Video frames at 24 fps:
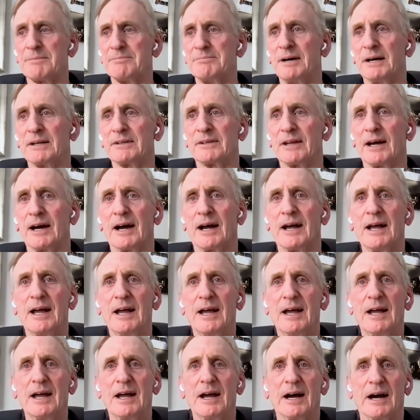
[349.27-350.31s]
But
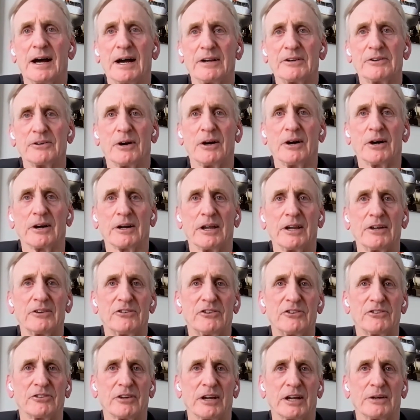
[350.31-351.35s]
hydraulic gauge,
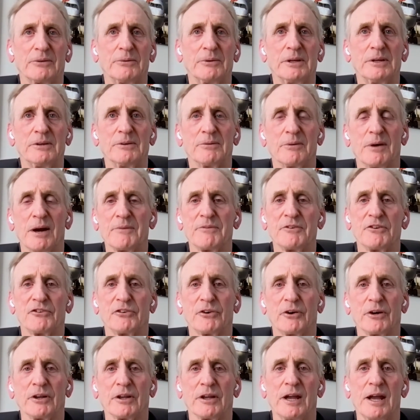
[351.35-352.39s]
just like we referenced
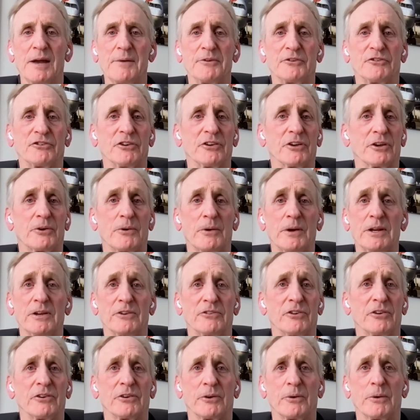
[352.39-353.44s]
earlier, hey, if it's in the green, it's
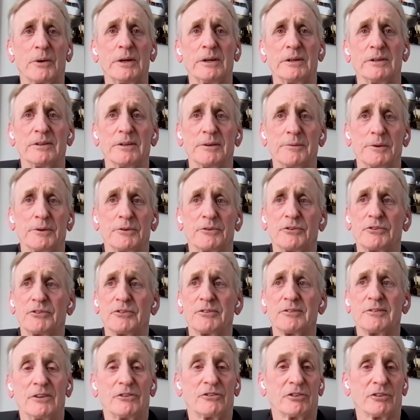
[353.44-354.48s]
in the green. If it's
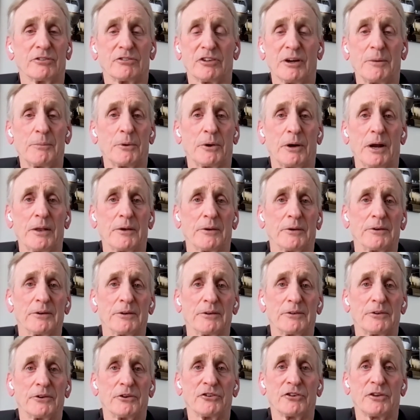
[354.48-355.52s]
somewhere other,
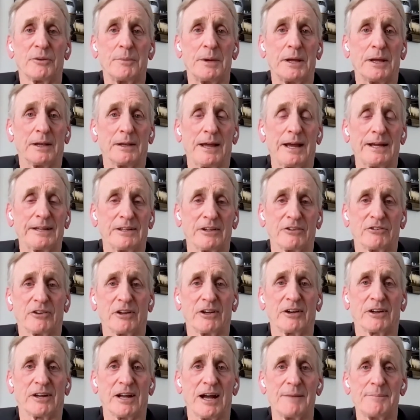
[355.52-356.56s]
there's going to be a light that's going to
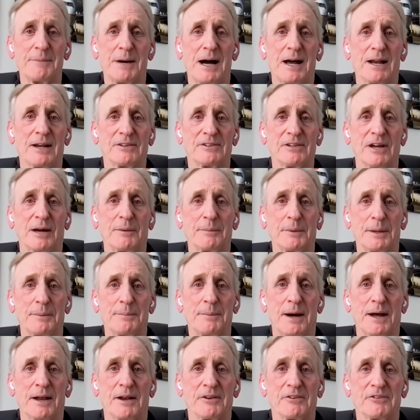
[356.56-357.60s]
come on and tell me about it.